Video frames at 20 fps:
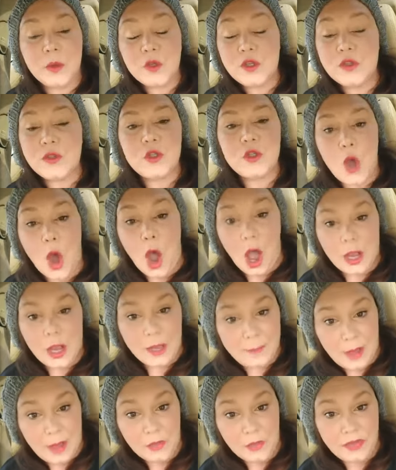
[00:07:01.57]
just talk
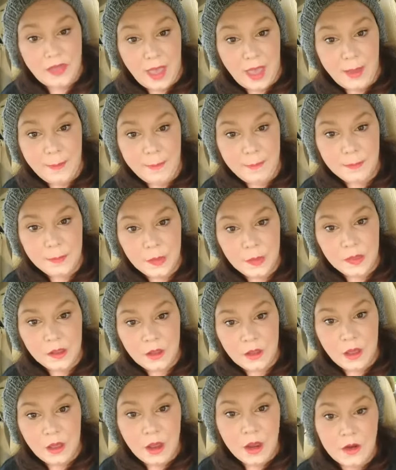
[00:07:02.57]
about them
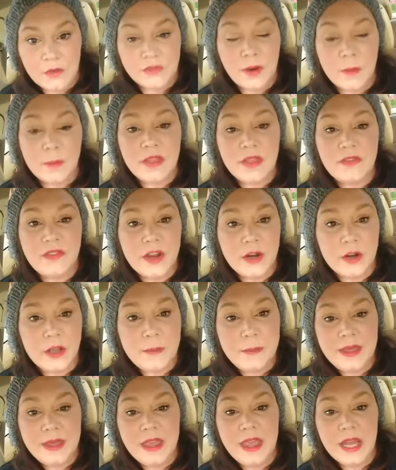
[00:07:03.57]
from the very
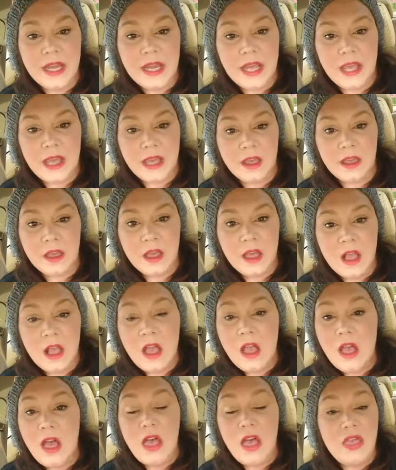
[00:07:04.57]
beginning,
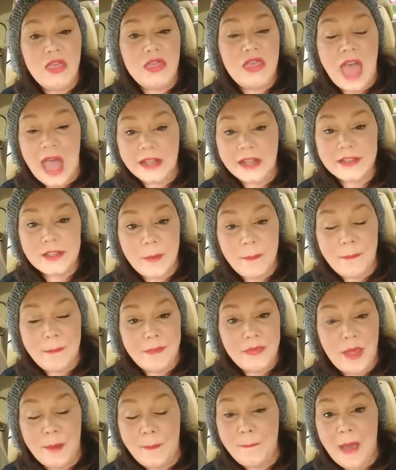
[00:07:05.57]
that's
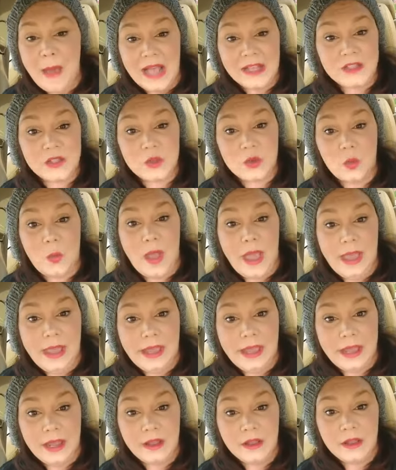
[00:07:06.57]
the best
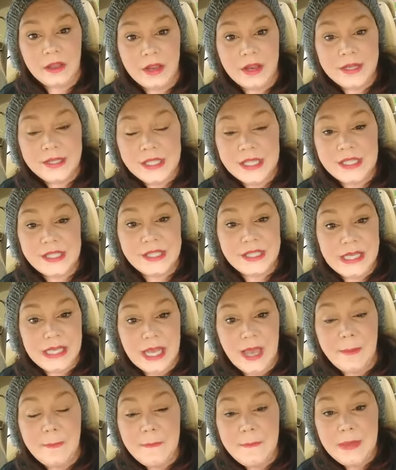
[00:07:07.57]
way to
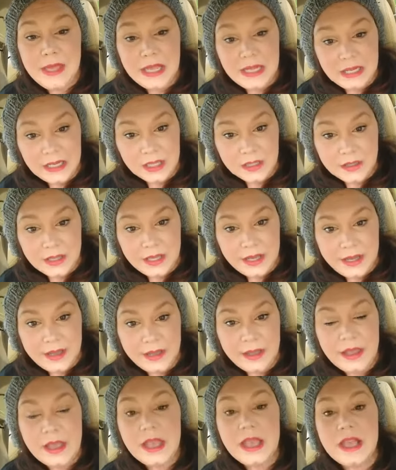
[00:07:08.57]
see
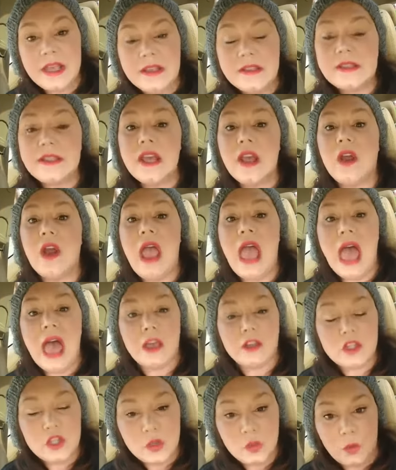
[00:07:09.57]
immediately, is there
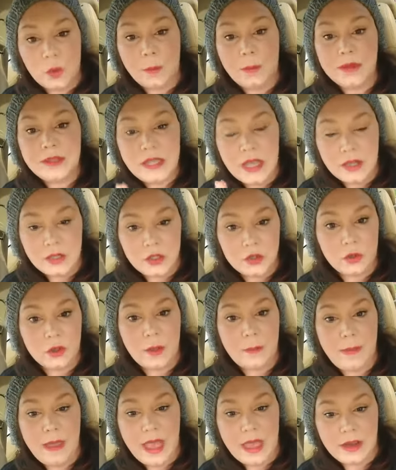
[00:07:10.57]
actual potential
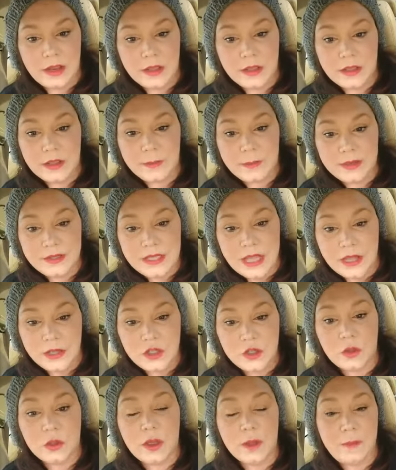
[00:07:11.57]

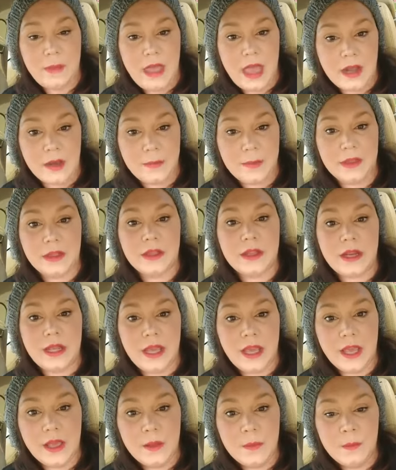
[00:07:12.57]

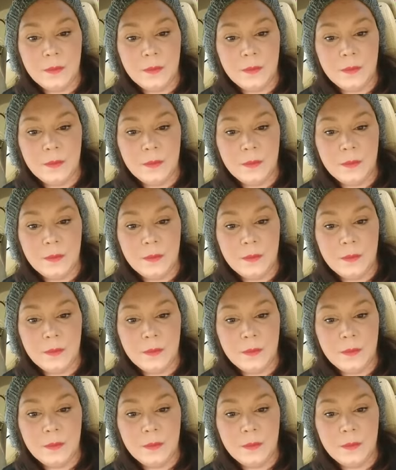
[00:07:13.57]
compatibility?